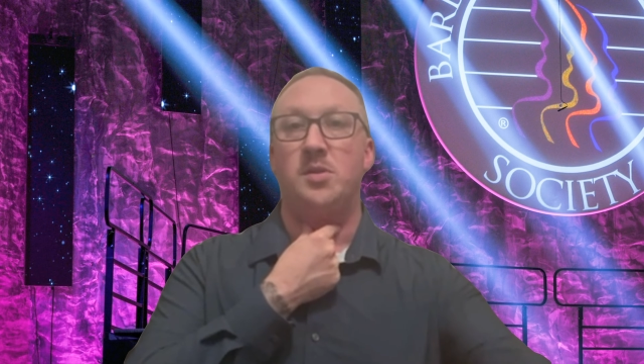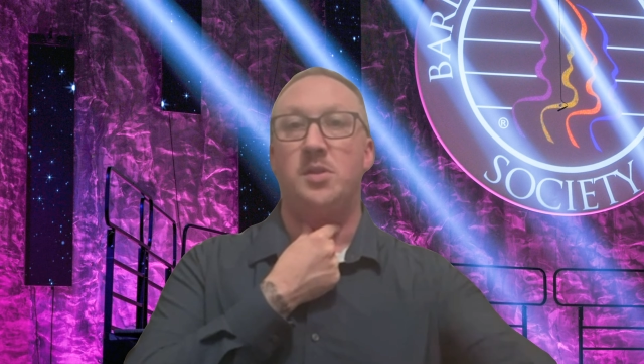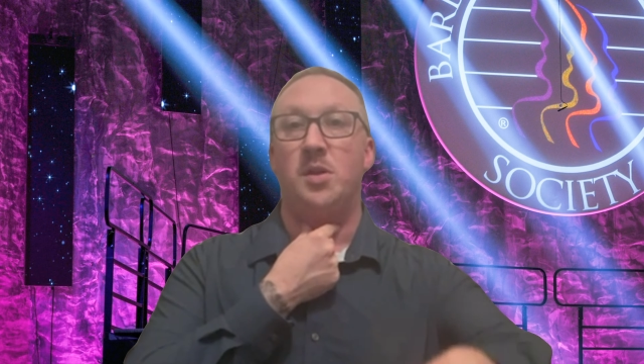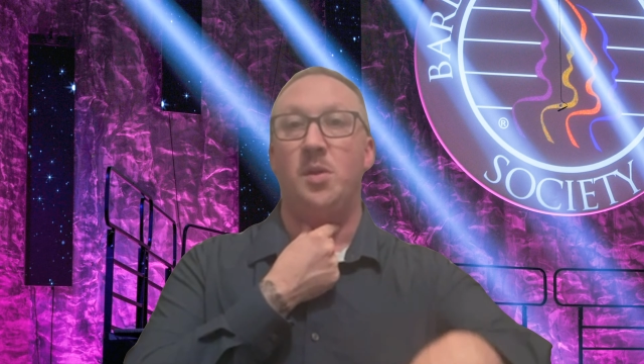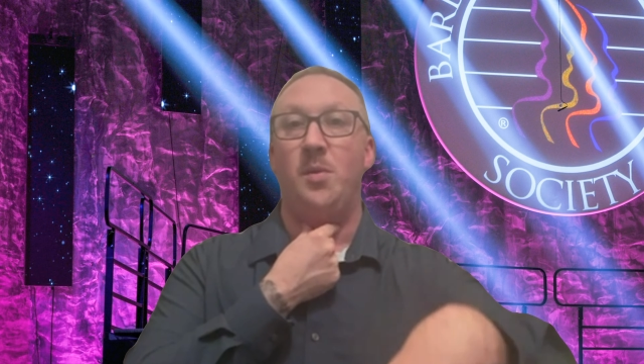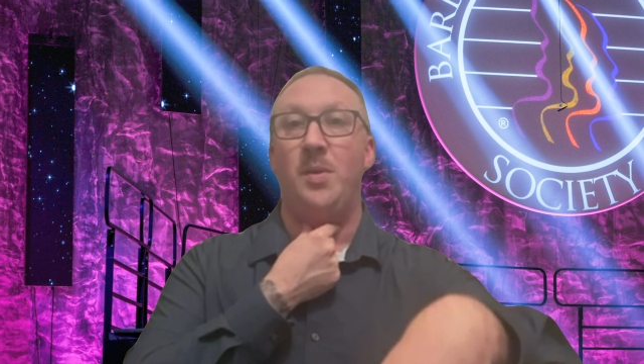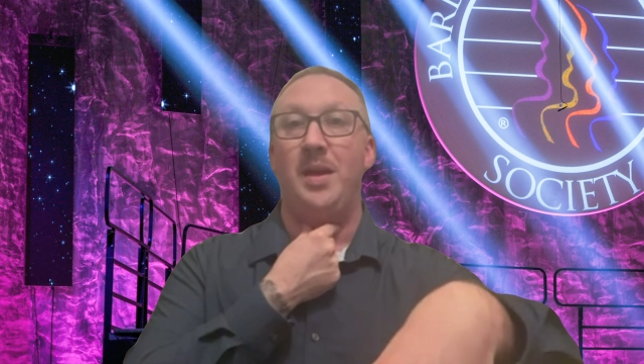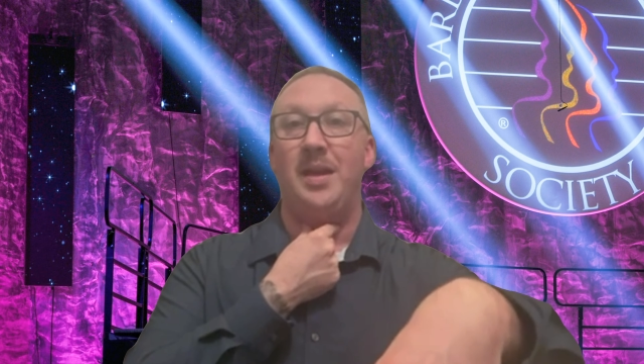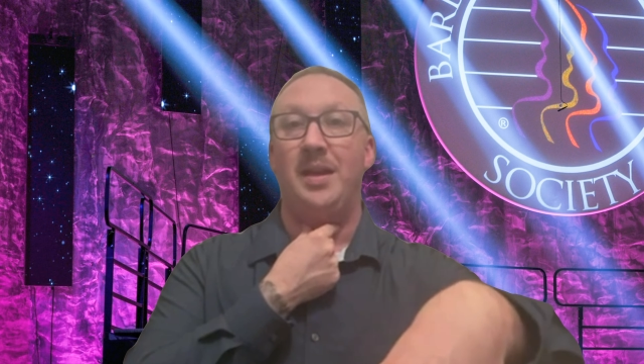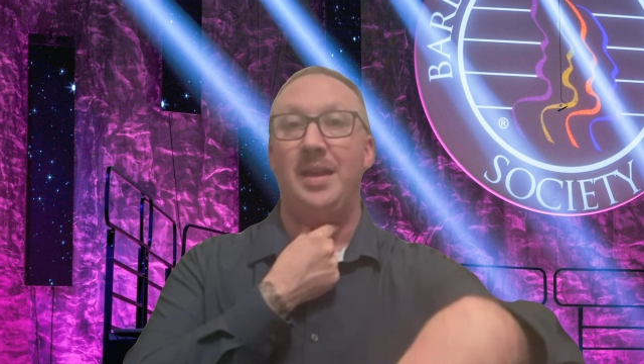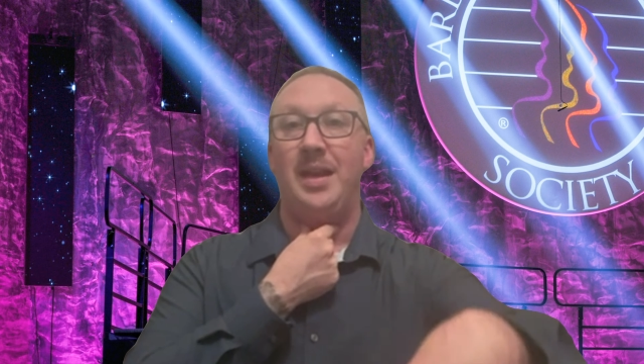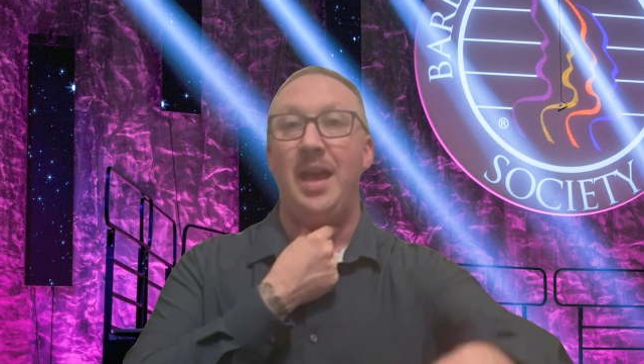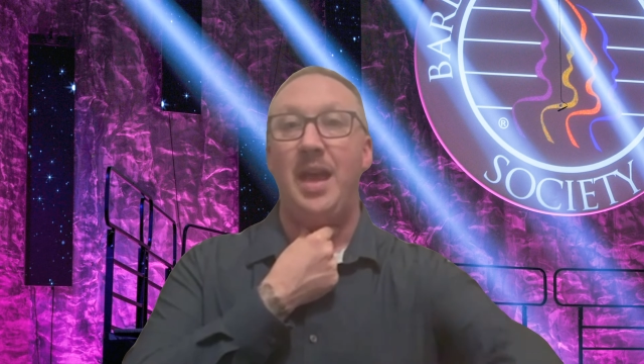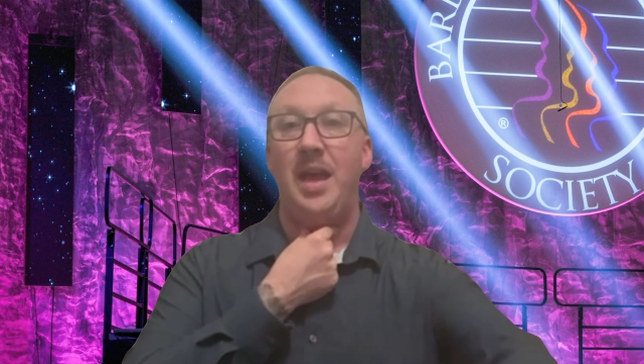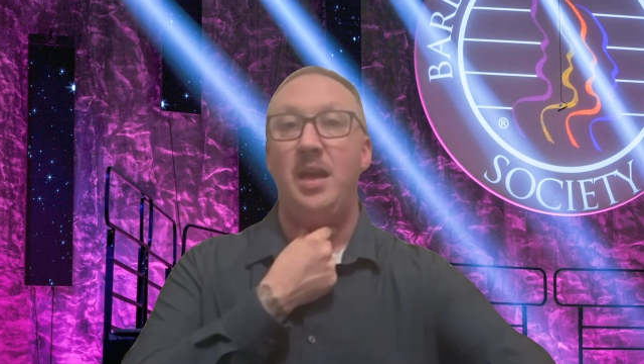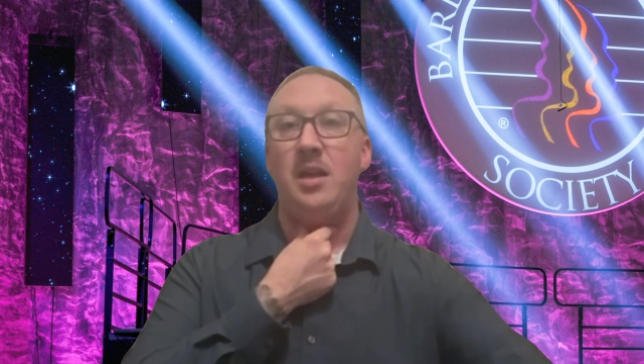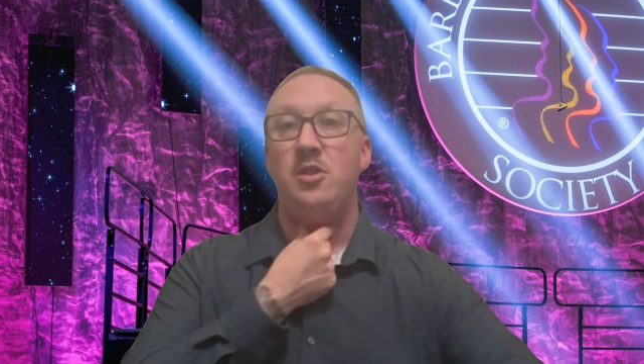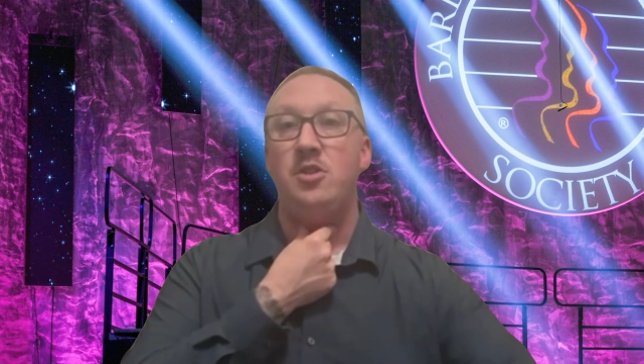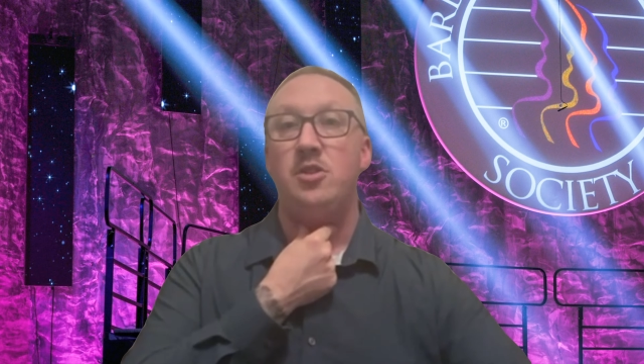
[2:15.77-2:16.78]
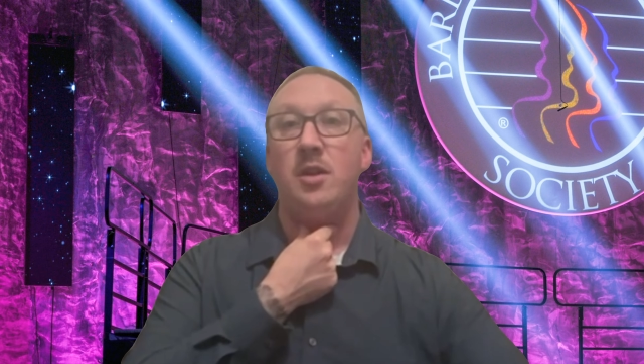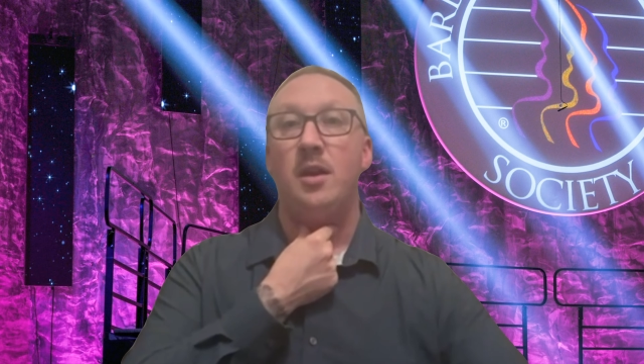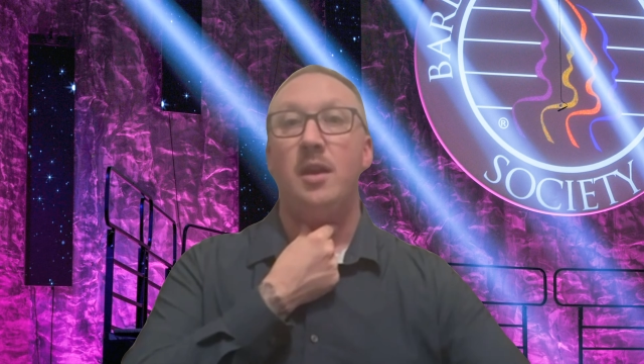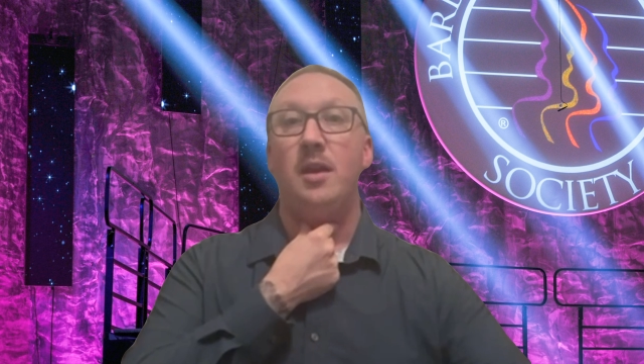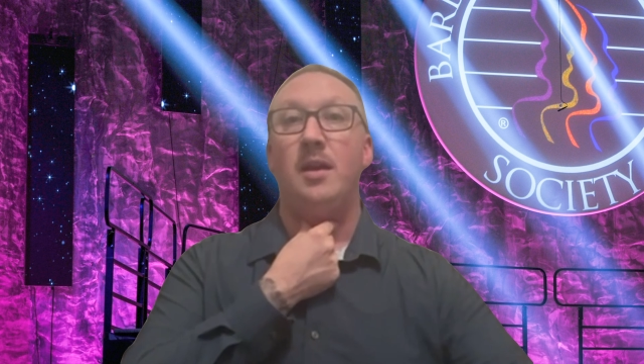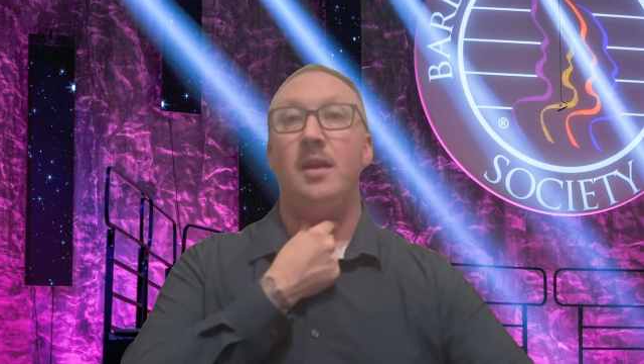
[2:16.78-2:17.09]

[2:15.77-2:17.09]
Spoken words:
So we engage.